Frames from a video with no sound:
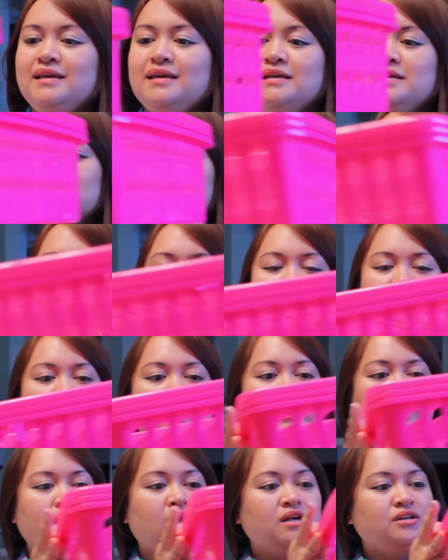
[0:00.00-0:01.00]
These will be
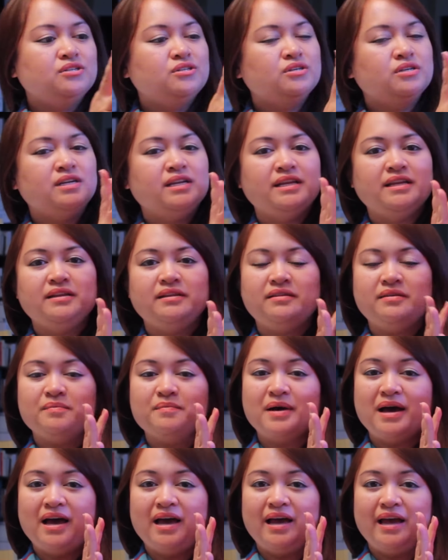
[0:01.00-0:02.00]
going underneath
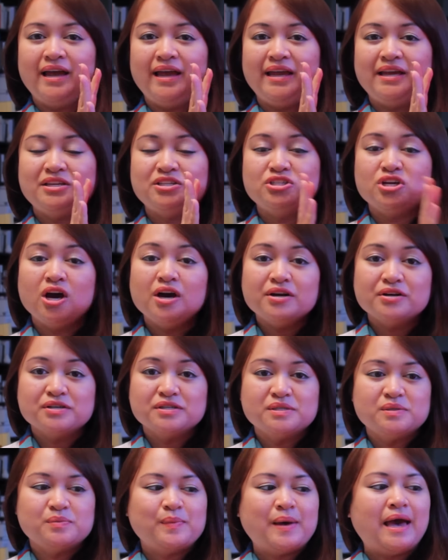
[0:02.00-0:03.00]
my
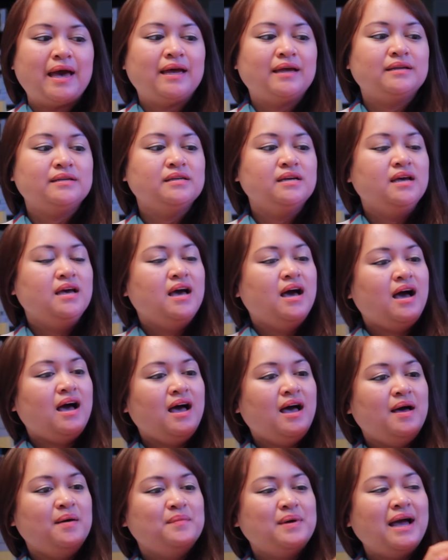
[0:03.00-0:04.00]
daughter's bed.
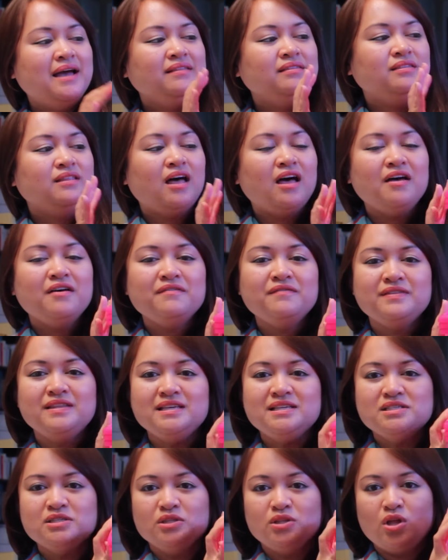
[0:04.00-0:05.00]
Um, I love
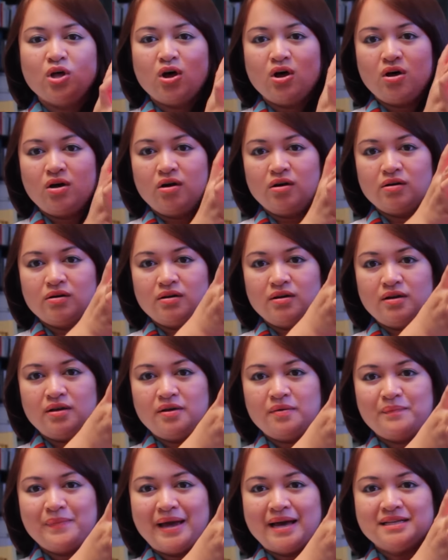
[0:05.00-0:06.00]
these long
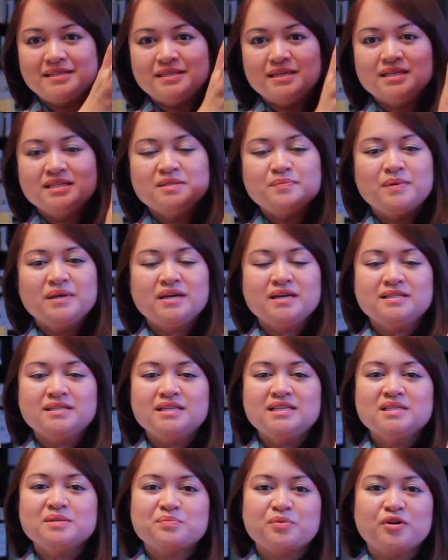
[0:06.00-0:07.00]
baskets because
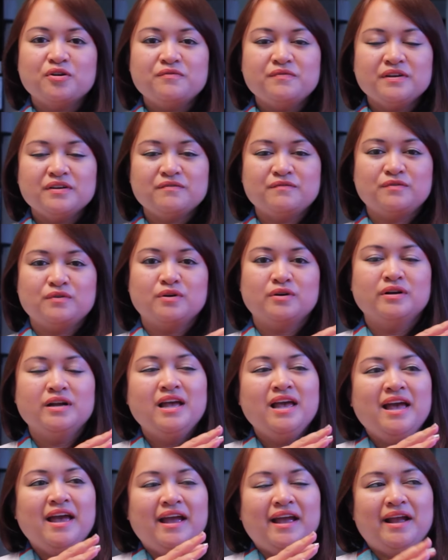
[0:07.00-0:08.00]
it is perfect for
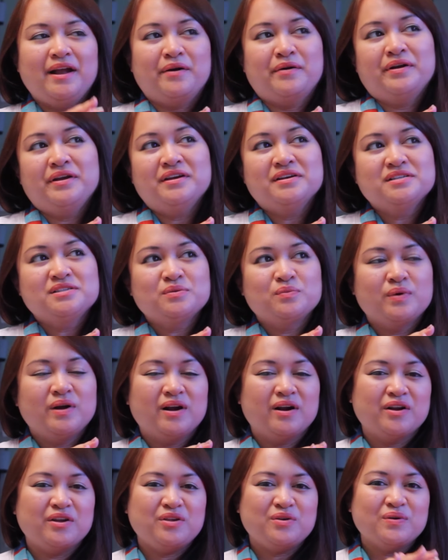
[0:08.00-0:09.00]
areas
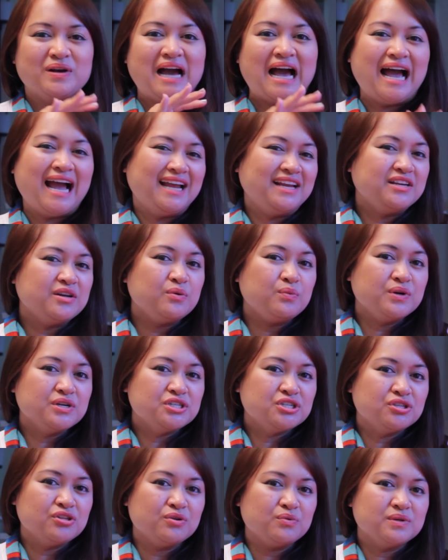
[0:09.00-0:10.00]
where you kind of
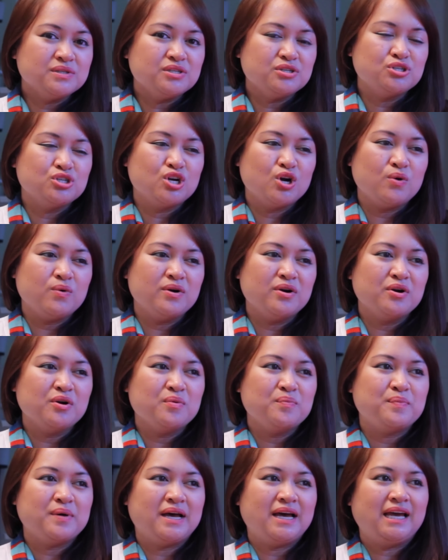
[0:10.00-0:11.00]
wish there was a
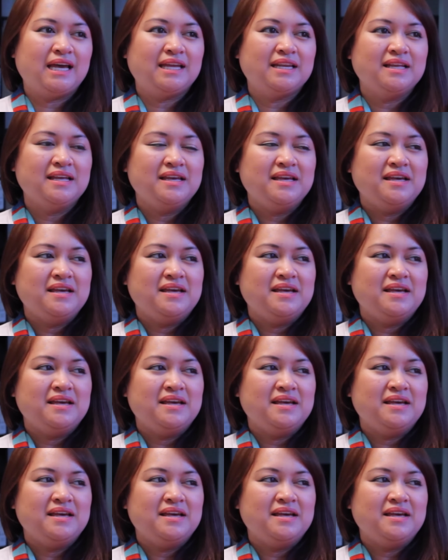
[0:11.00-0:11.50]
drawer, but